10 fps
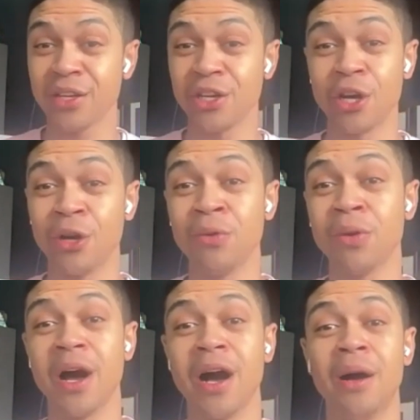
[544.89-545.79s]

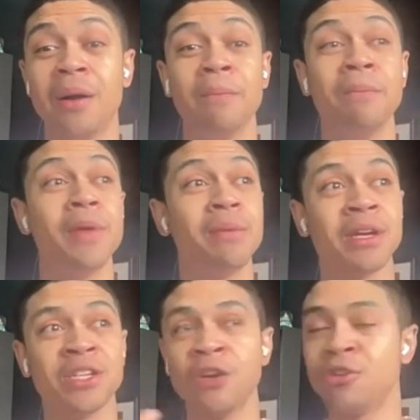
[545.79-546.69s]

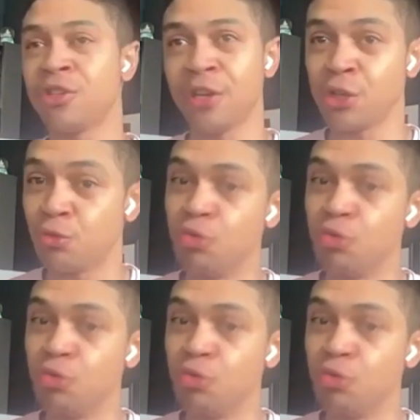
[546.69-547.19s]
Because understudies